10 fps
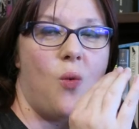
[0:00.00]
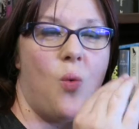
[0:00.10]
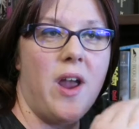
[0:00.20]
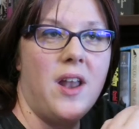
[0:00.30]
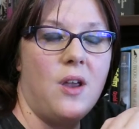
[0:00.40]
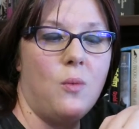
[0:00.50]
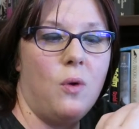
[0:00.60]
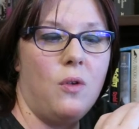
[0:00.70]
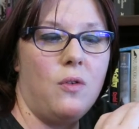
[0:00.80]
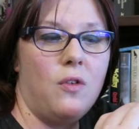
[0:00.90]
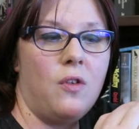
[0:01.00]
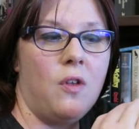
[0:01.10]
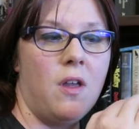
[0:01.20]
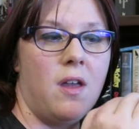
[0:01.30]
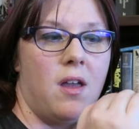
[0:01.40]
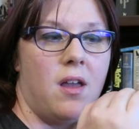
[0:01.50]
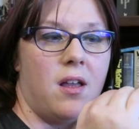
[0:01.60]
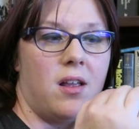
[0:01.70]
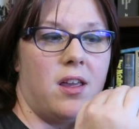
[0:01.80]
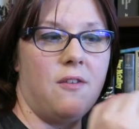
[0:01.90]
when it was
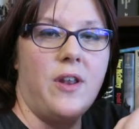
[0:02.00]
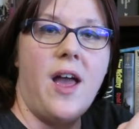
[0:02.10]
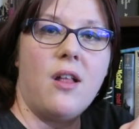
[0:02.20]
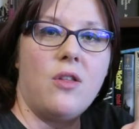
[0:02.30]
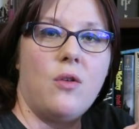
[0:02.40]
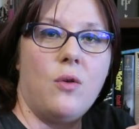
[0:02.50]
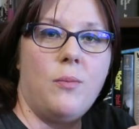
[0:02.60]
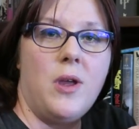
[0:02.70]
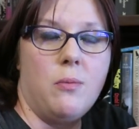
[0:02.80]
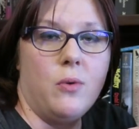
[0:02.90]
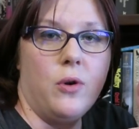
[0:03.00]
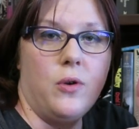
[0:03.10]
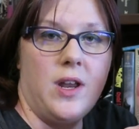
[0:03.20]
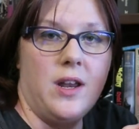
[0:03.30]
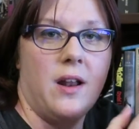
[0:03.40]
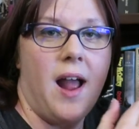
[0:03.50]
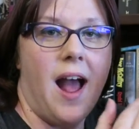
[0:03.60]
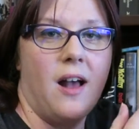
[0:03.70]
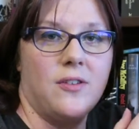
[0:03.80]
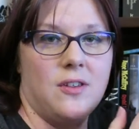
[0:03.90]
given out to people who needed
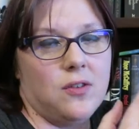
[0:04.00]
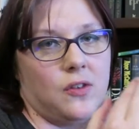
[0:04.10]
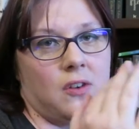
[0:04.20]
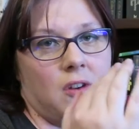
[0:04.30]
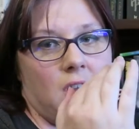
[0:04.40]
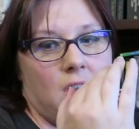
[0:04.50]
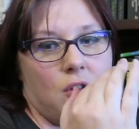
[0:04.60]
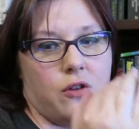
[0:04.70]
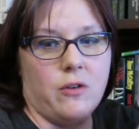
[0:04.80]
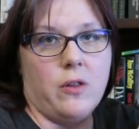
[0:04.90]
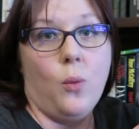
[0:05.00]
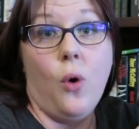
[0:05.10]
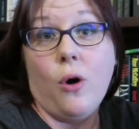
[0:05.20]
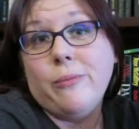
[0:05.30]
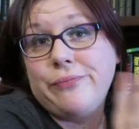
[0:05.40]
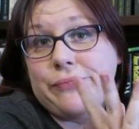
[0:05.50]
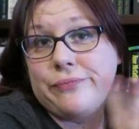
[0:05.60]
houses during the war.